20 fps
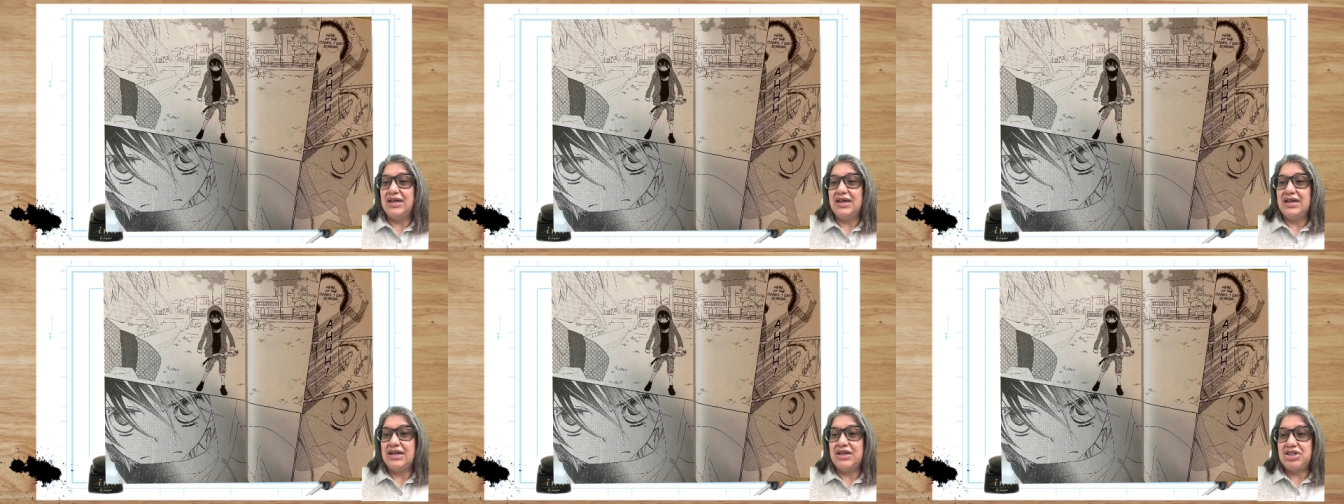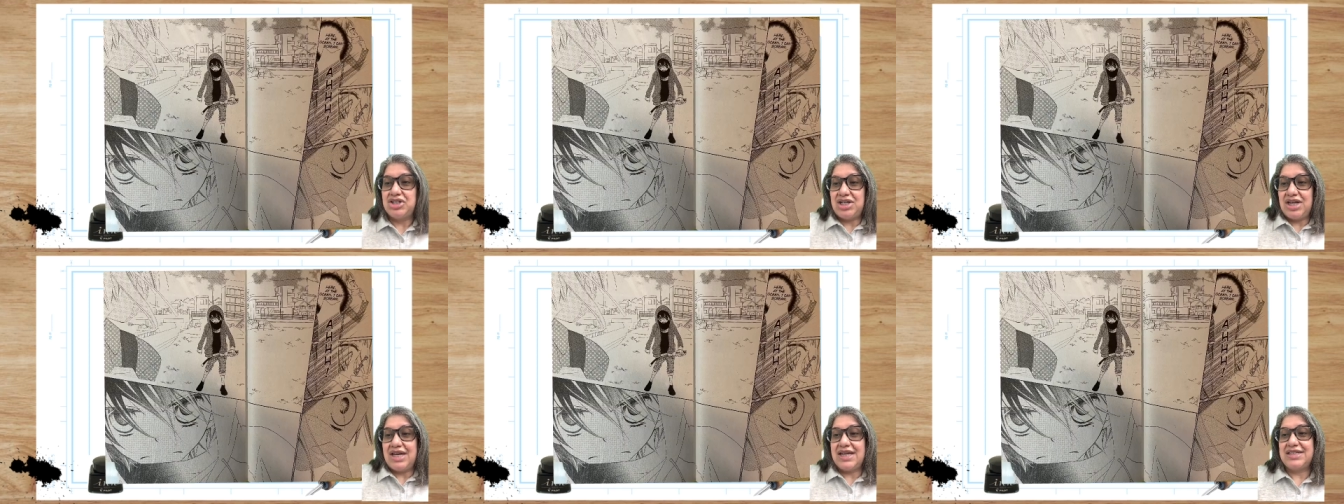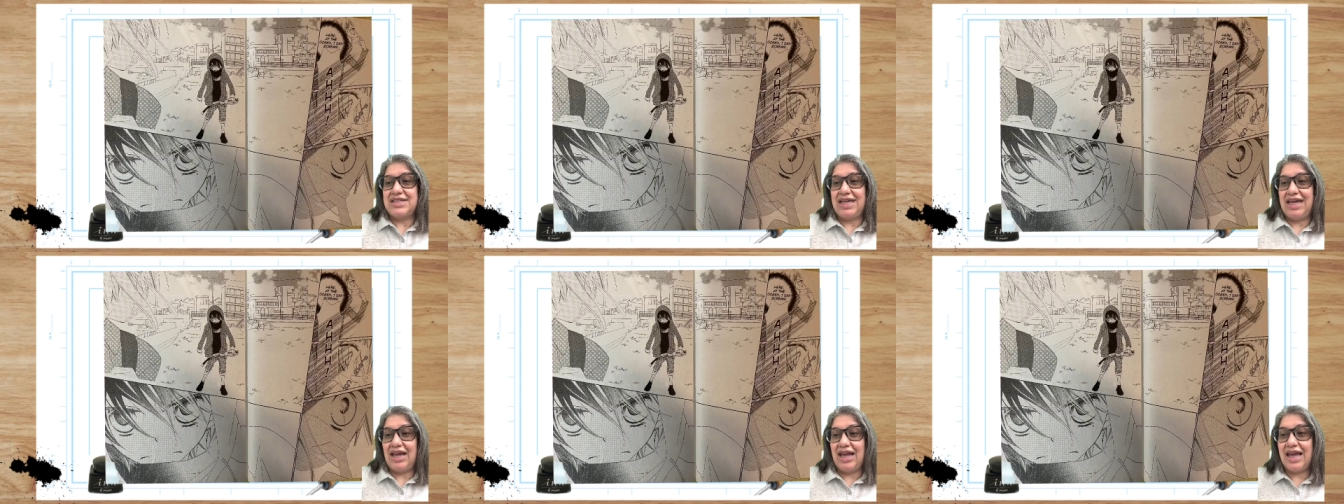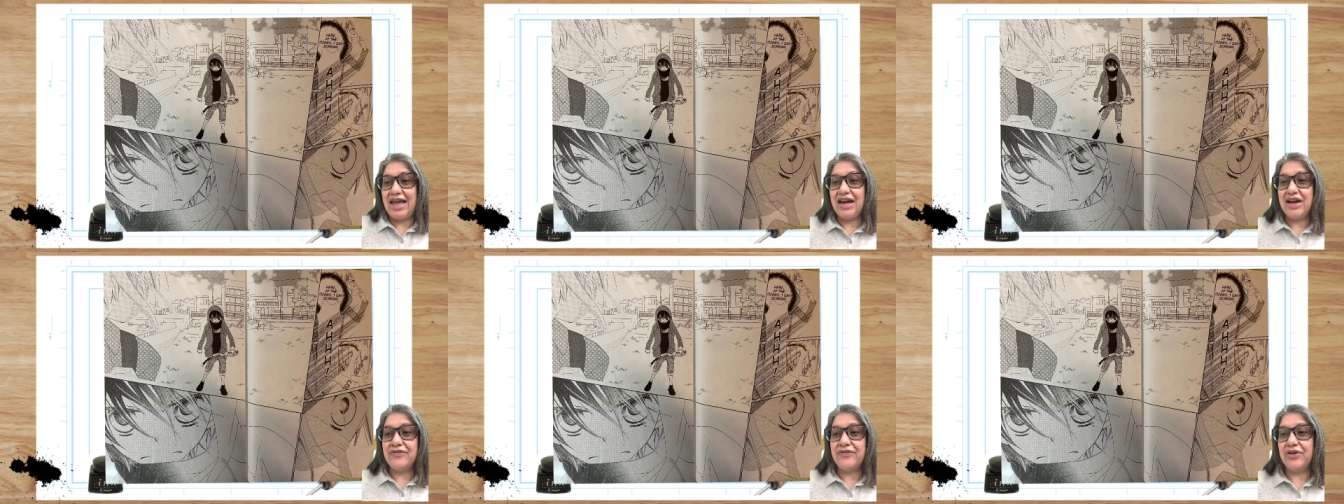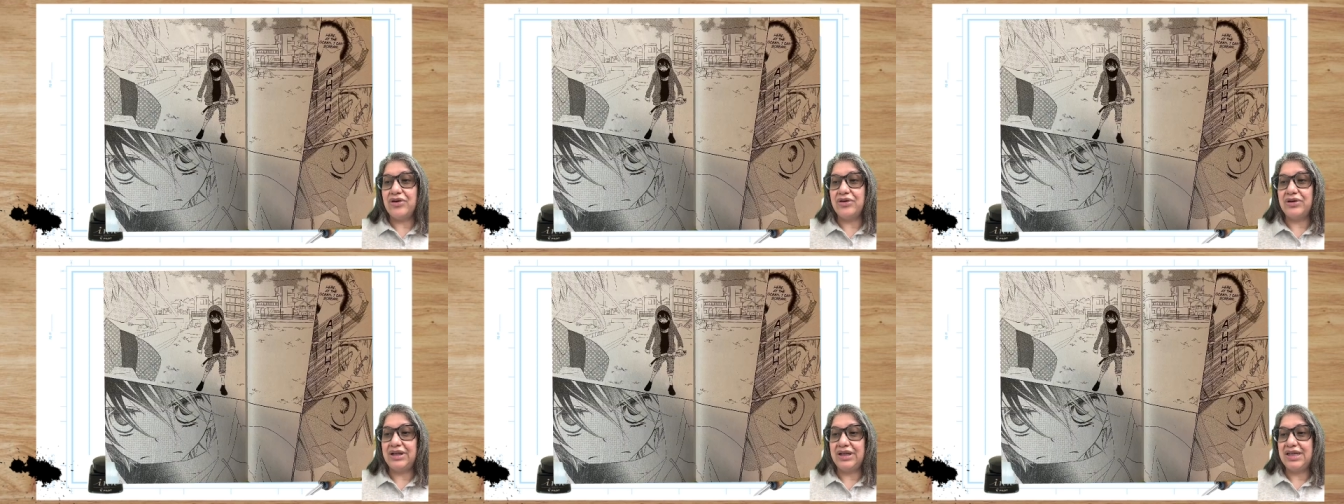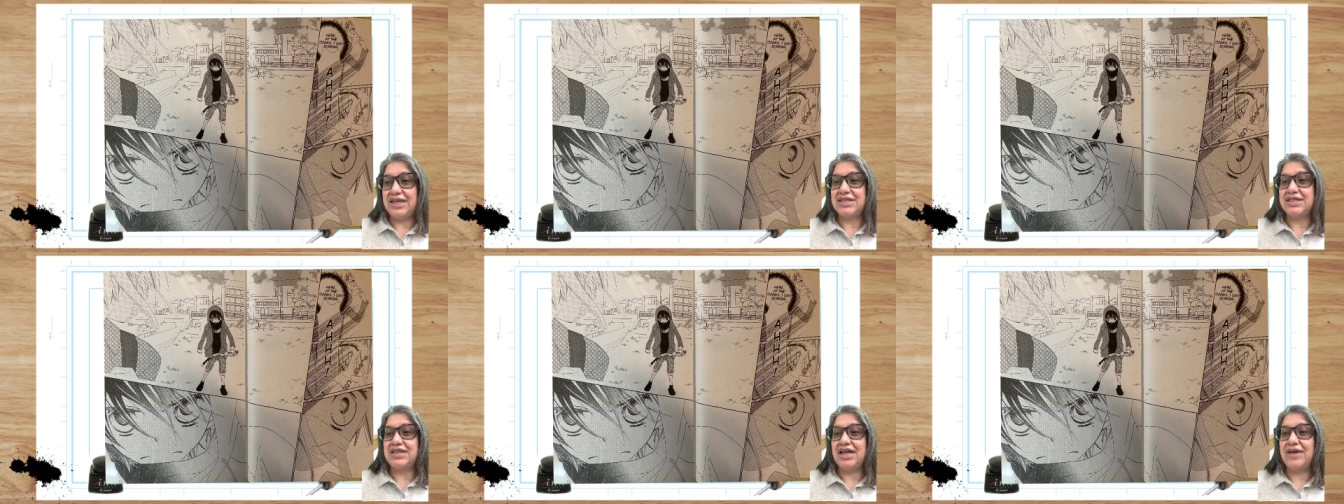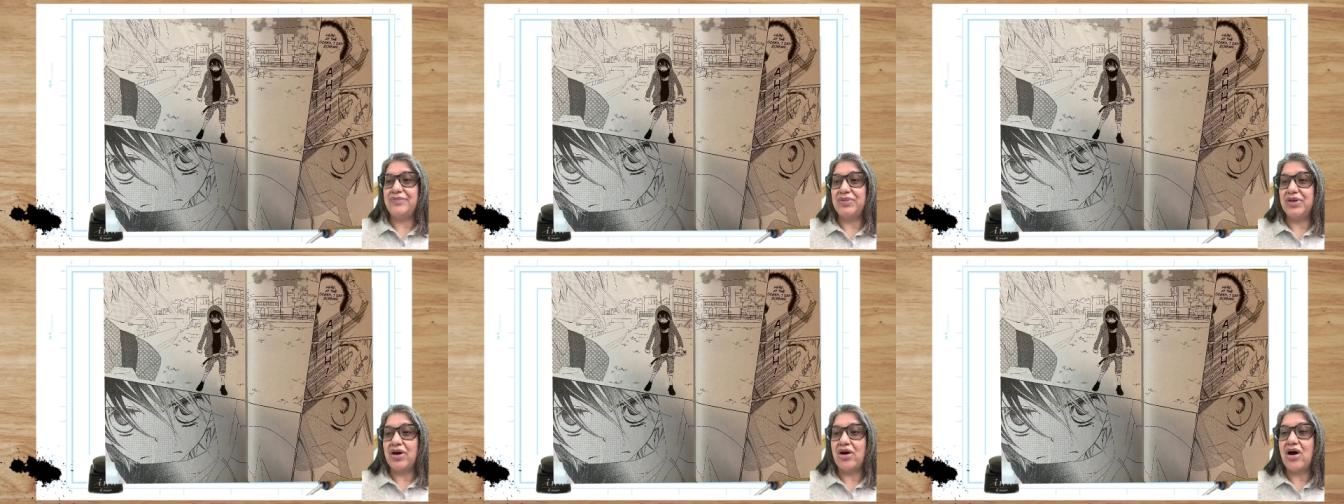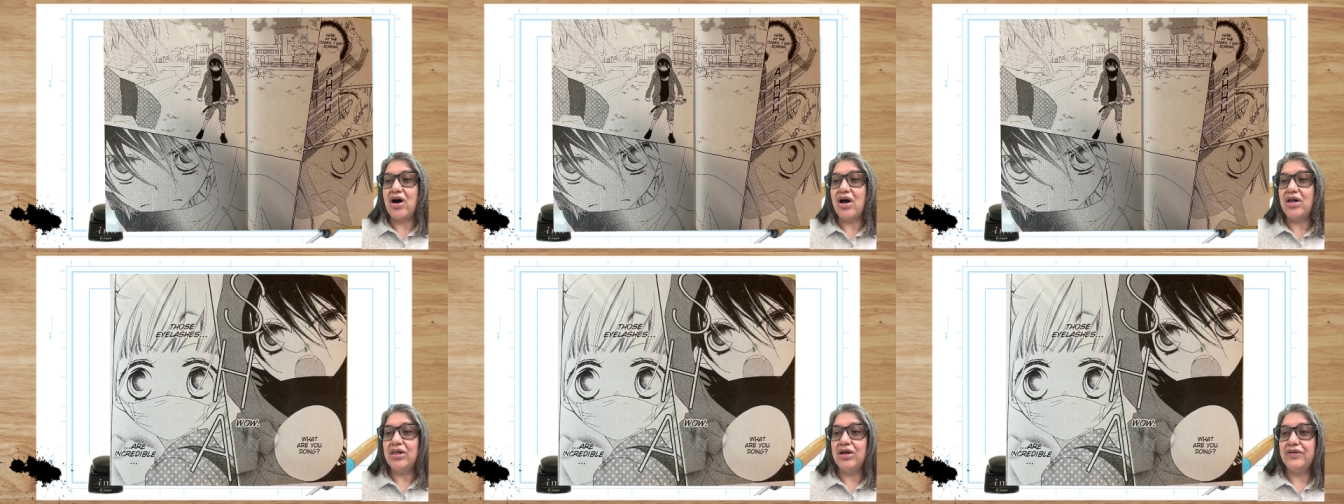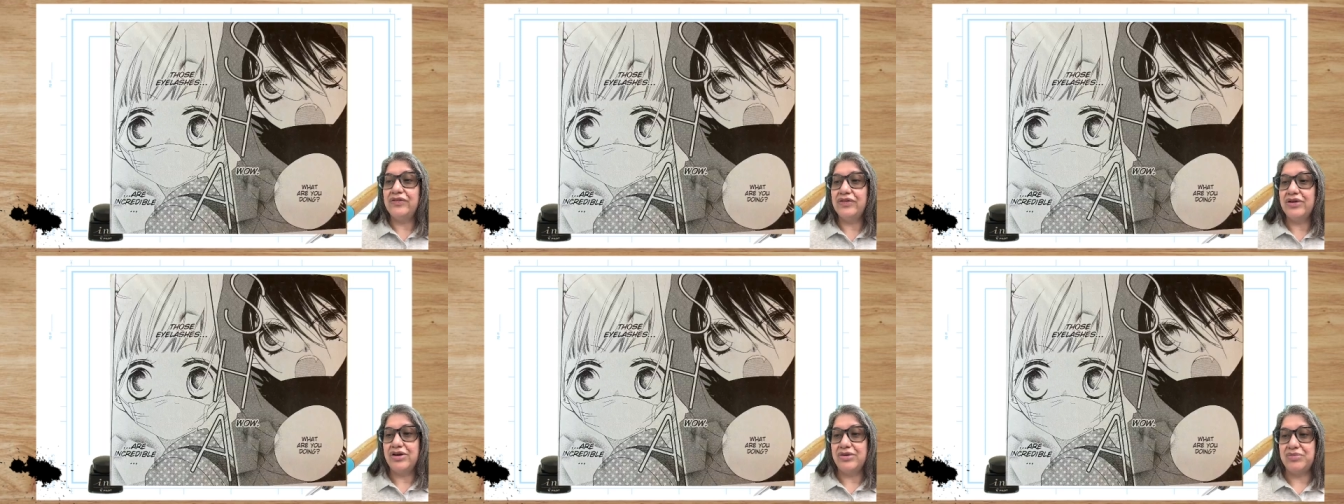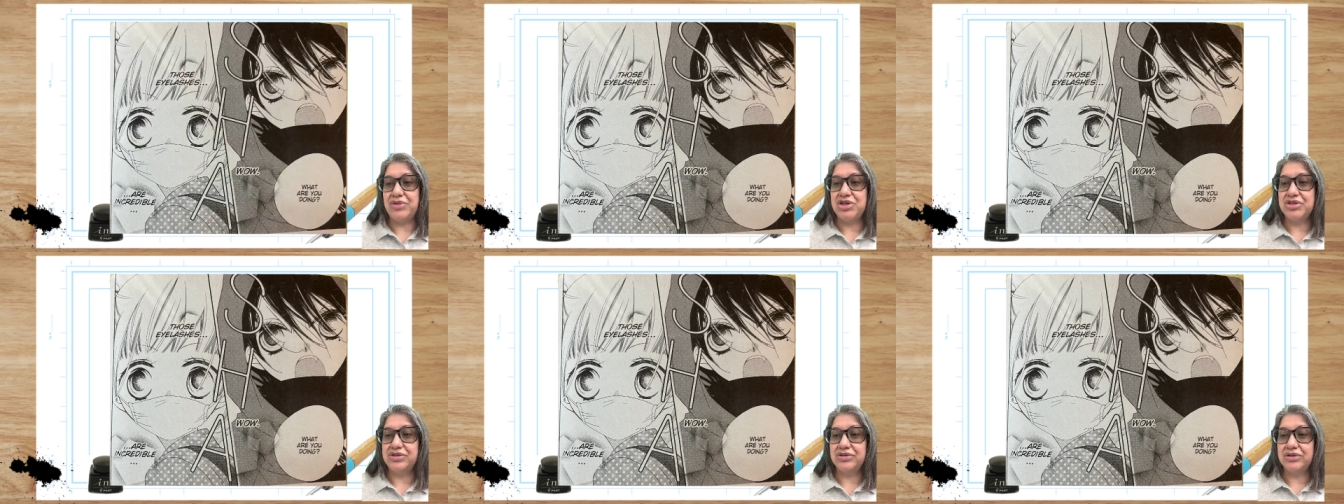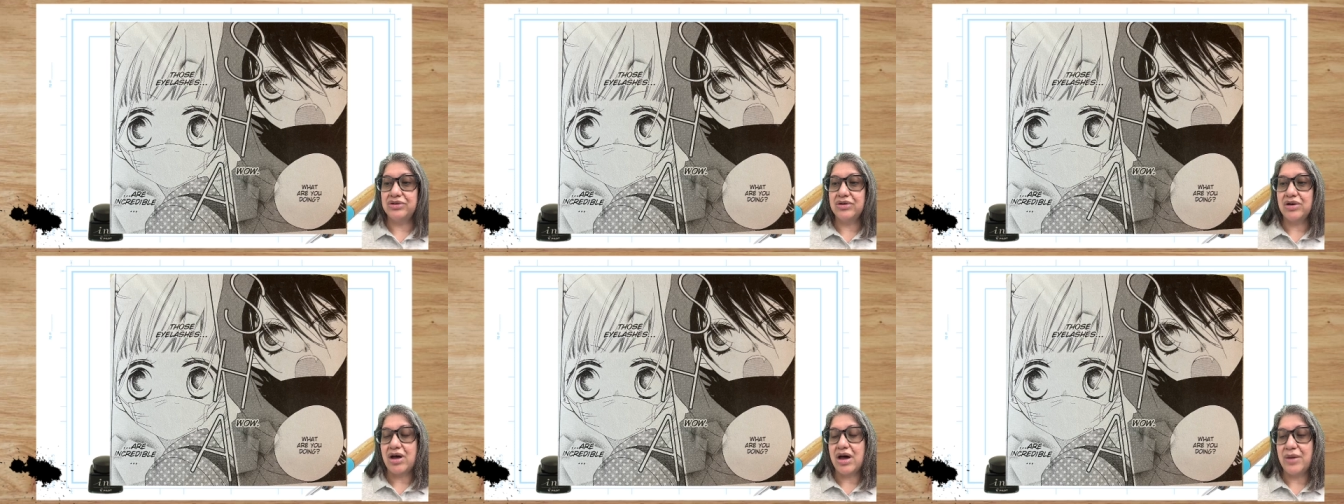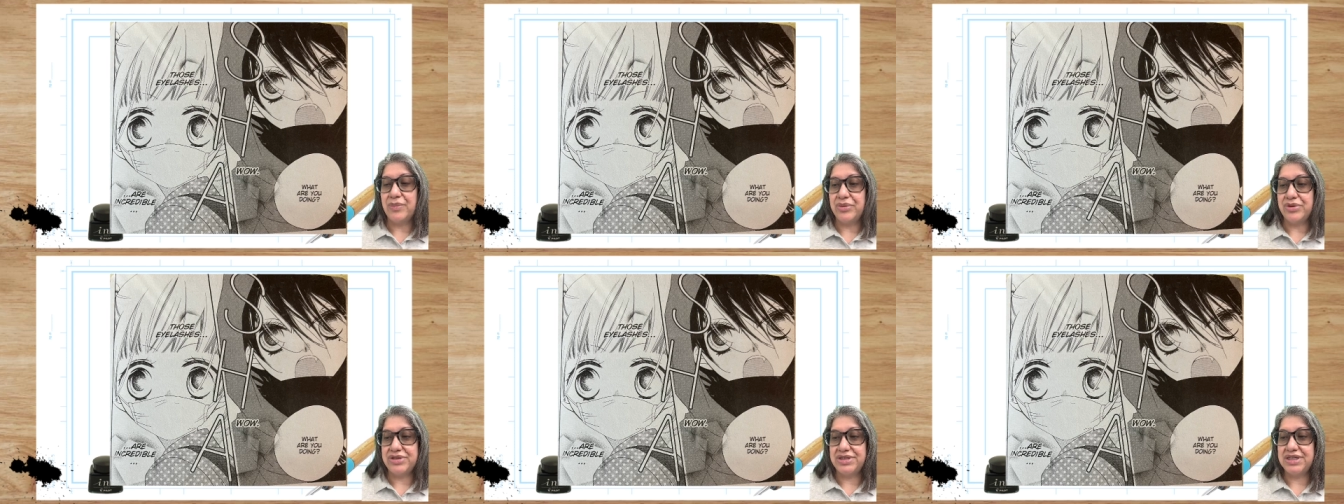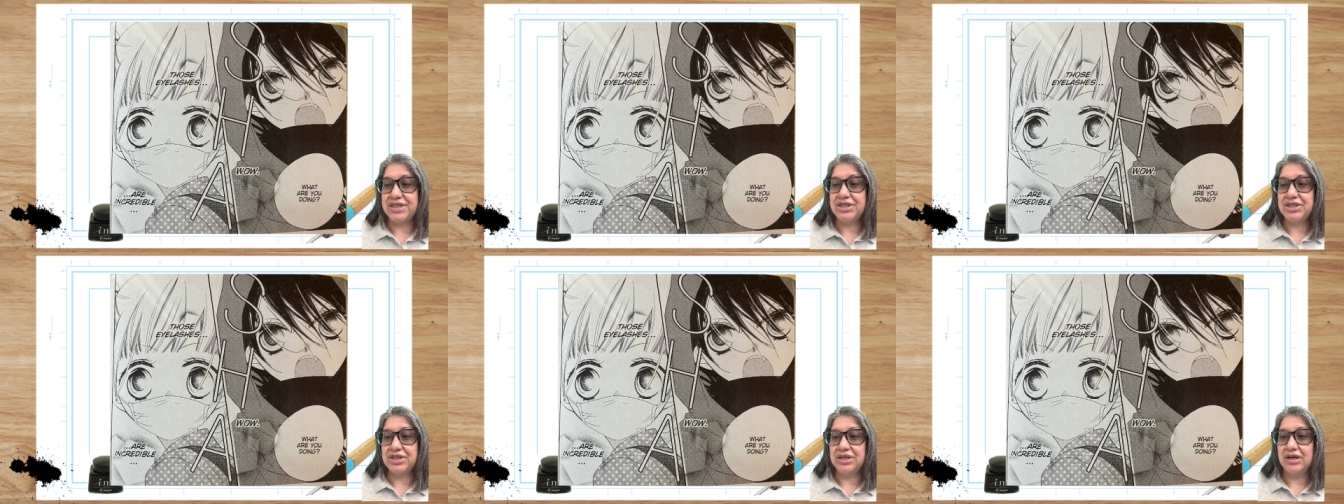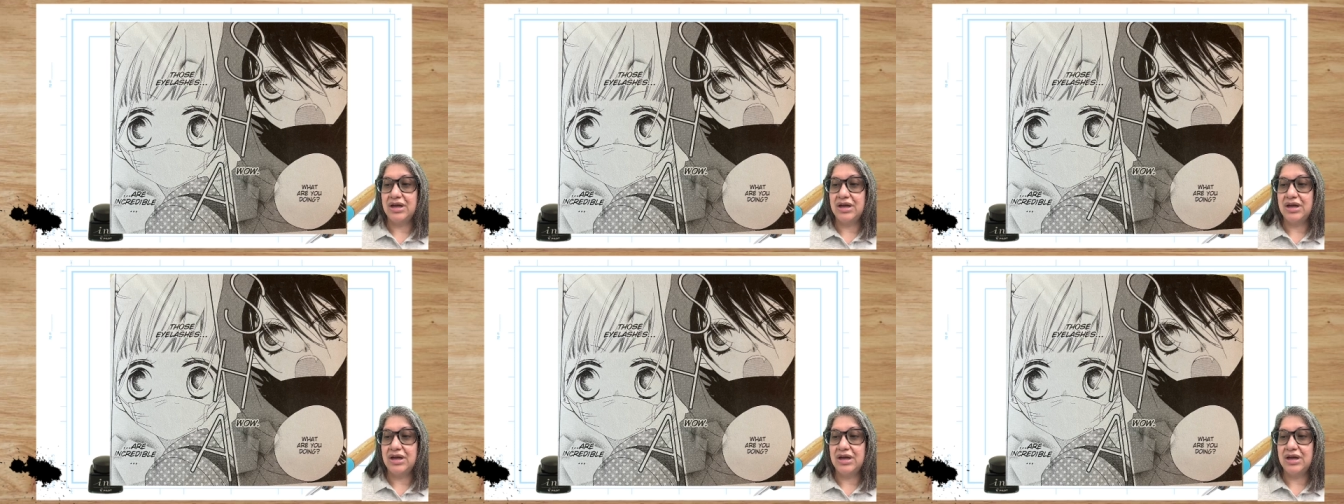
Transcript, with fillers: she has inadvertently stepped all over a musical composition,